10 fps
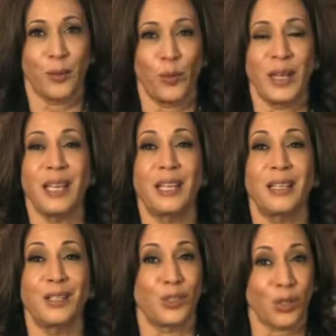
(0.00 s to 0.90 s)
We
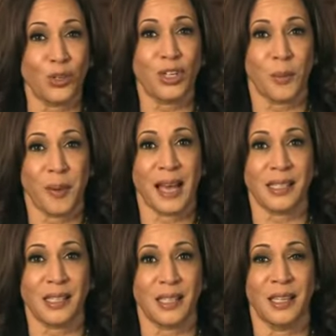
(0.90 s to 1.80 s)
need surge
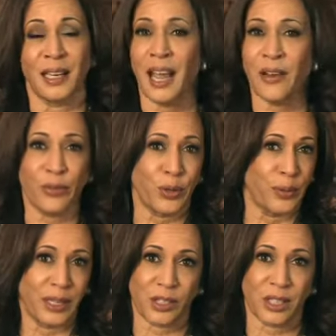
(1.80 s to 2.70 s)
capacity in every
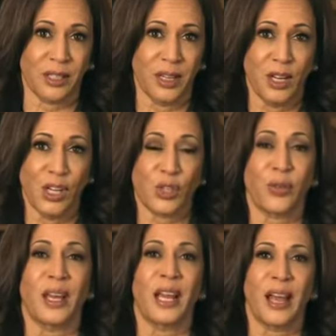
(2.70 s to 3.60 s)
region so
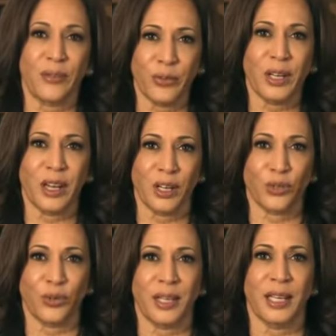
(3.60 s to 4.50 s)
that every
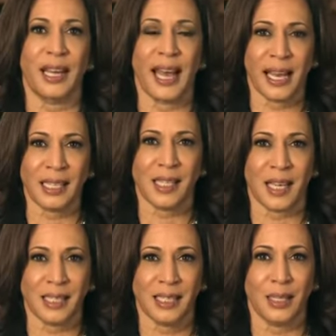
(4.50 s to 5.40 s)
country can
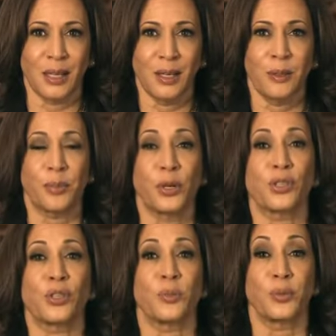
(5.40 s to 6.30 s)
access
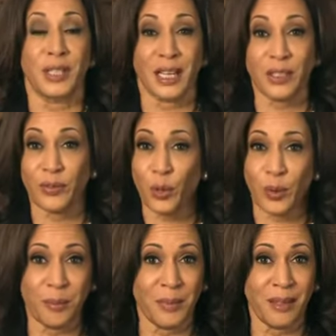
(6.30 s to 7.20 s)
personal protective
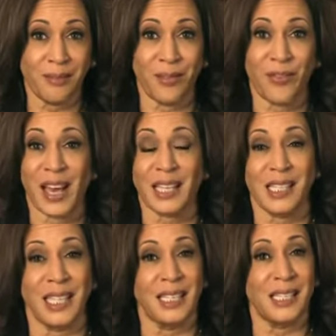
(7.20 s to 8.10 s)
equipment,
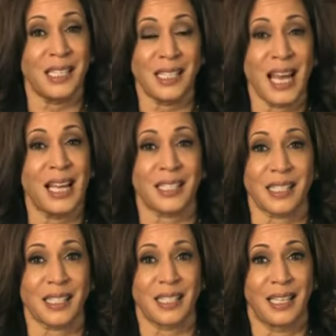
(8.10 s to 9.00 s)
vaccines, and
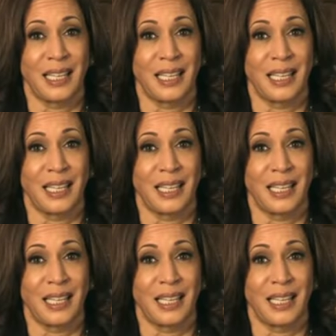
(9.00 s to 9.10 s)
tests.